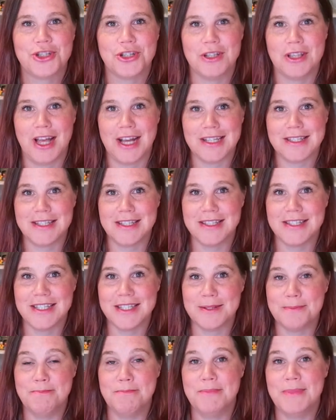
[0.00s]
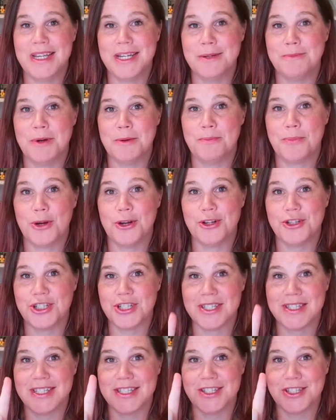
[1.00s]
licenses, minimum
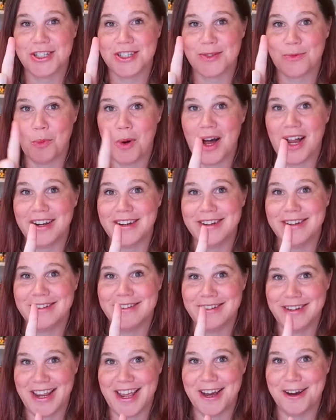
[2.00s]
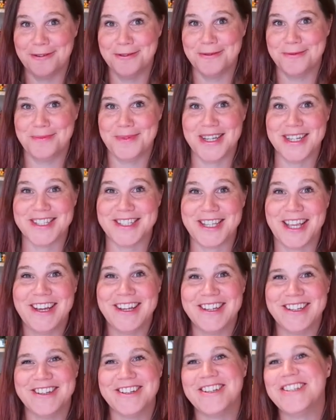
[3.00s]
purchase is just one now.
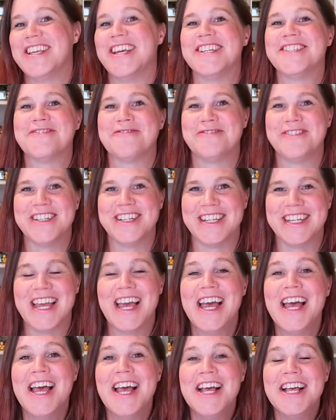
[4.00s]
Yes, yes, really.